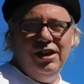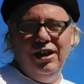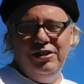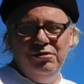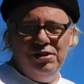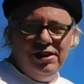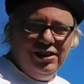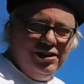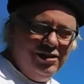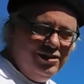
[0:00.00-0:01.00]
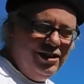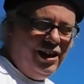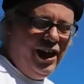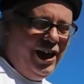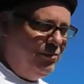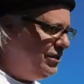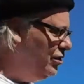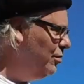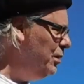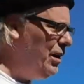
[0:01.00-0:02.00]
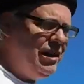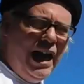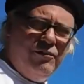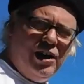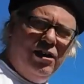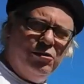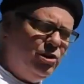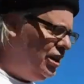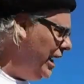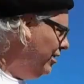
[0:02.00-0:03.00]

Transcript: than I usually am. It took me about half an hour to walk